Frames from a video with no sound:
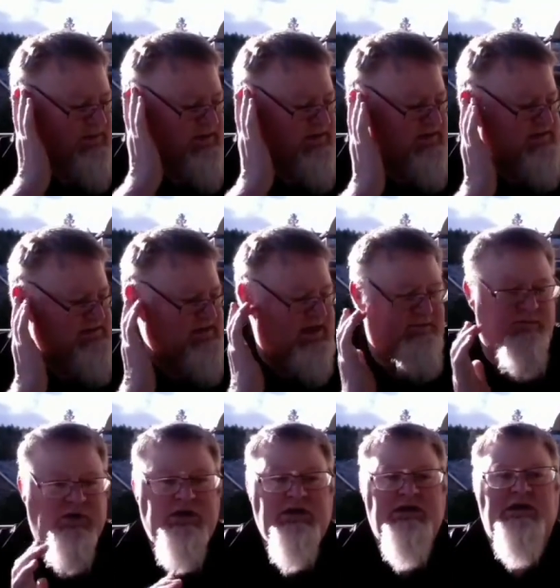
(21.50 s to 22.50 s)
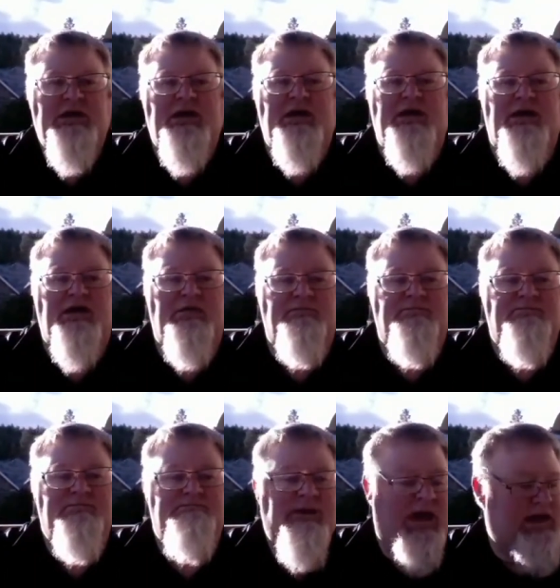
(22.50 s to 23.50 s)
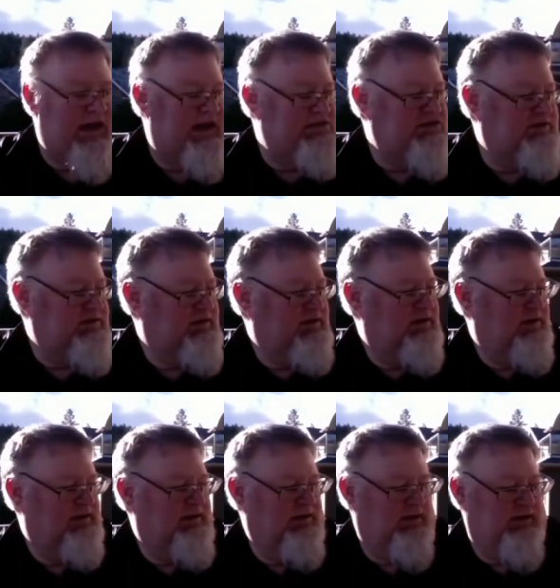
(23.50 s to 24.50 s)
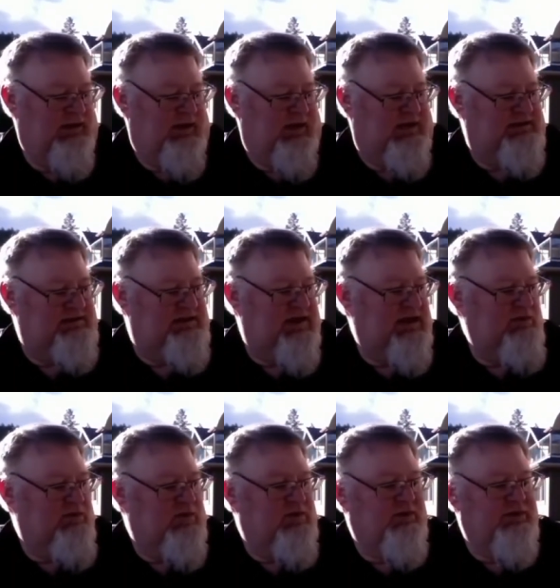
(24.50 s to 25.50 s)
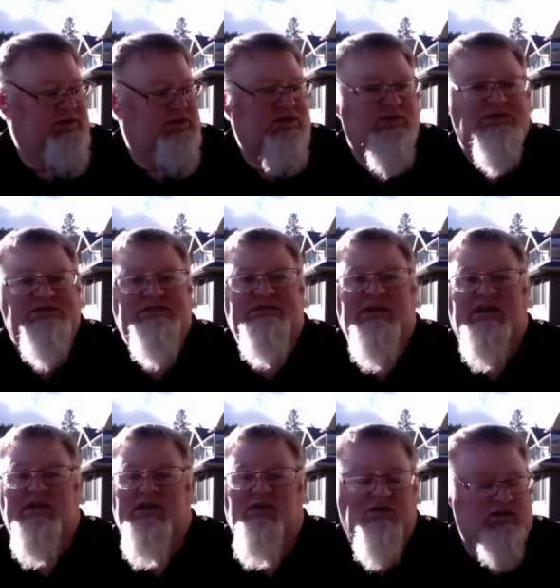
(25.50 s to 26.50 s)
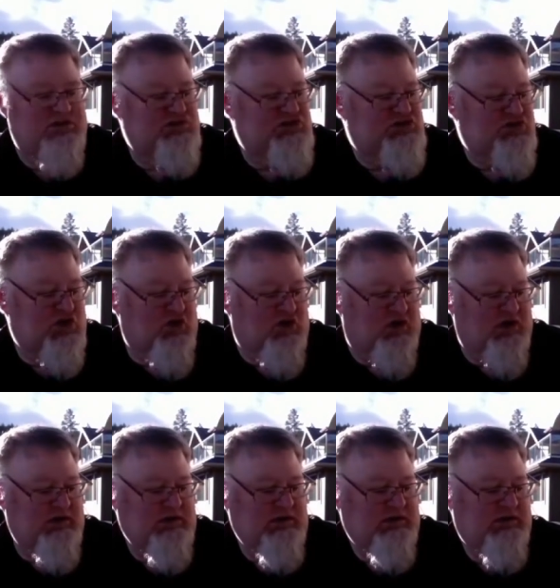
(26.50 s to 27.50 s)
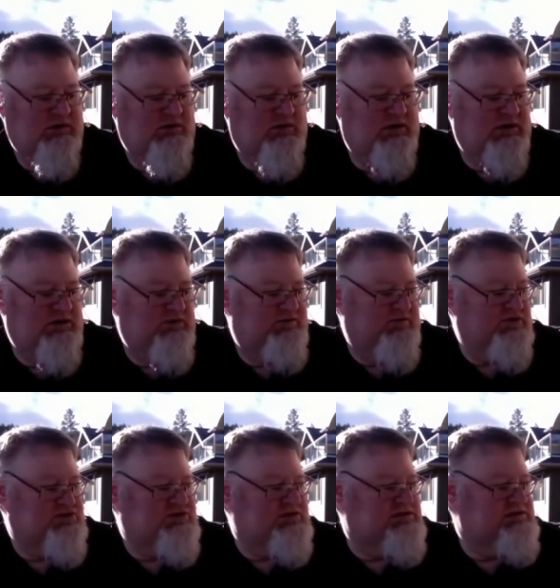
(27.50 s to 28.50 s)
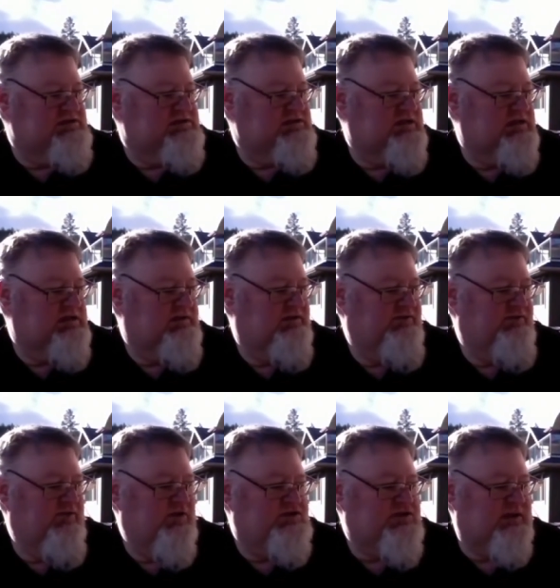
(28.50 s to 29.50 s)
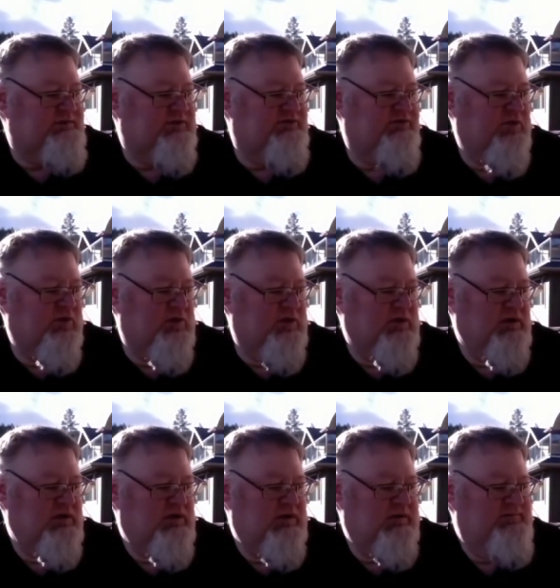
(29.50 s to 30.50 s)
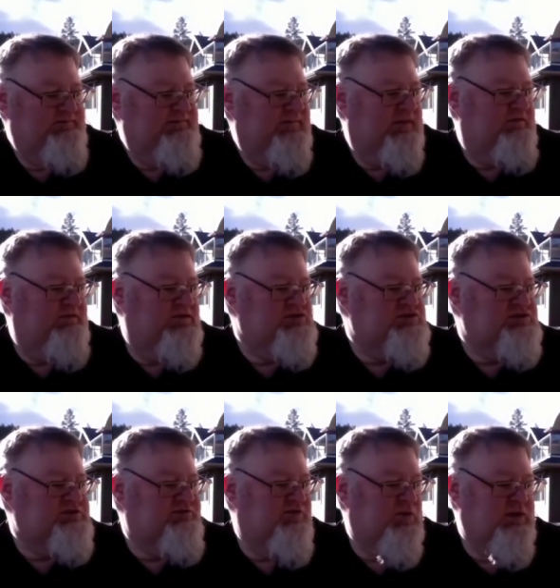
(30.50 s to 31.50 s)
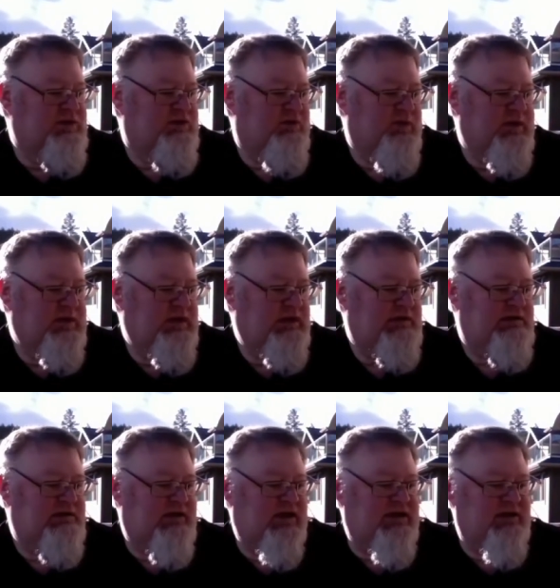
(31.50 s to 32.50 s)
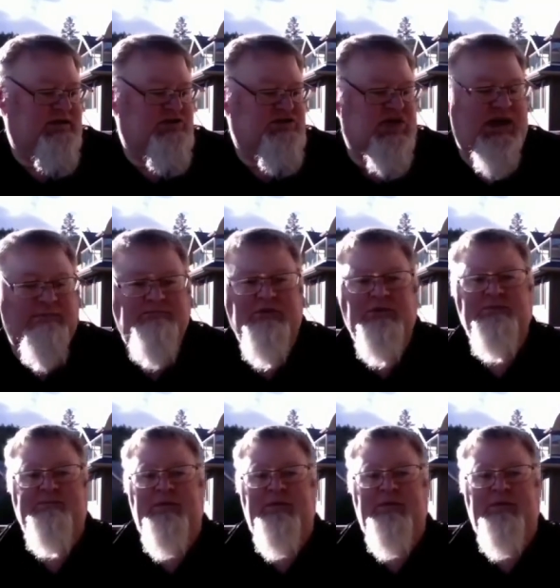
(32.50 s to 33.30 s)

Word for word: it's Amory, um, back at you. And today we're going to do a study on John. We're going to do verses, chapter four, verses forty-three to the end of the chapter.